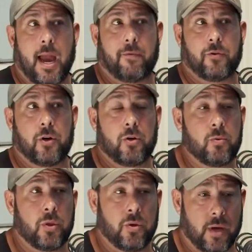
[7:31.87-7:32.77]
afternoon
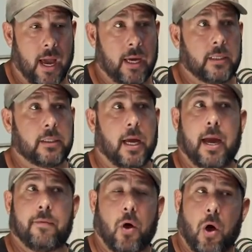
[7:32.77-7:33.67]
with you guys. I
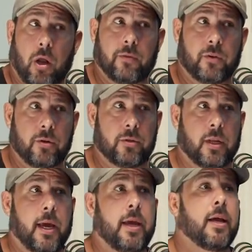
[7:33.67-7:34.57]
have all of
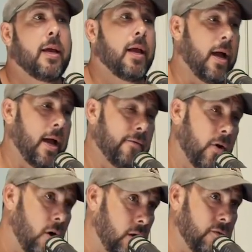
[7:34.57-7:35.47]
Tuesday. I have
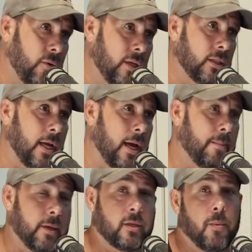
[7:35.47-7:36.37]
all of Wednesday.
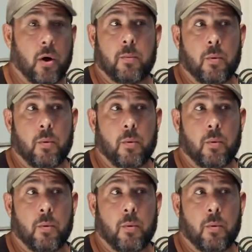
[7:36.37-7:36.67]
But tomorrow